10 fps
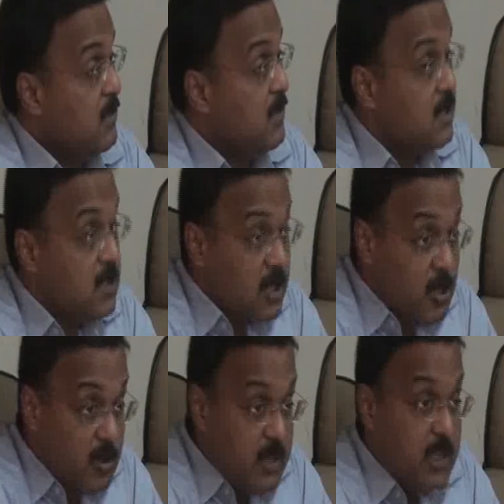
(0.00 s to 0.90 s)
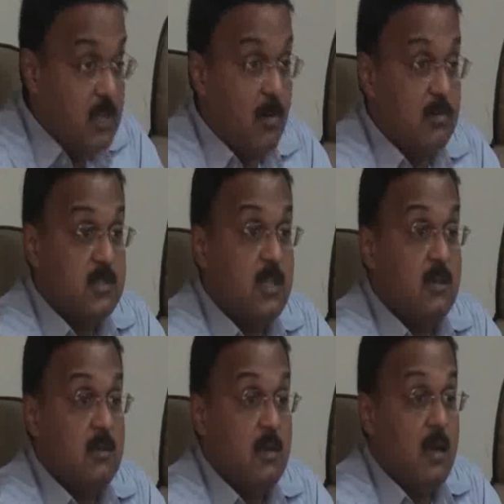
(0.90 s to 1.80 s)
the Security Council
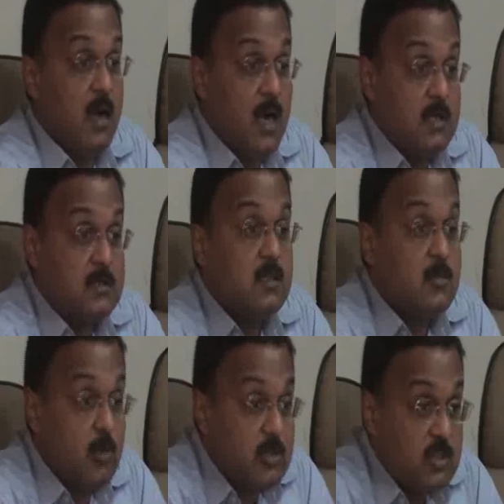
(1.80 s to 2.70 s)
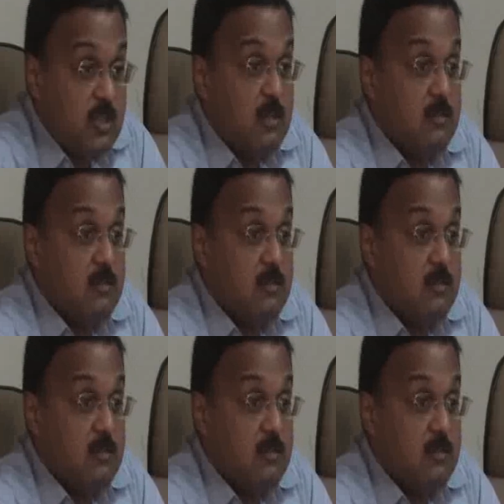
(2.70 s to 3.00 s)
asked a question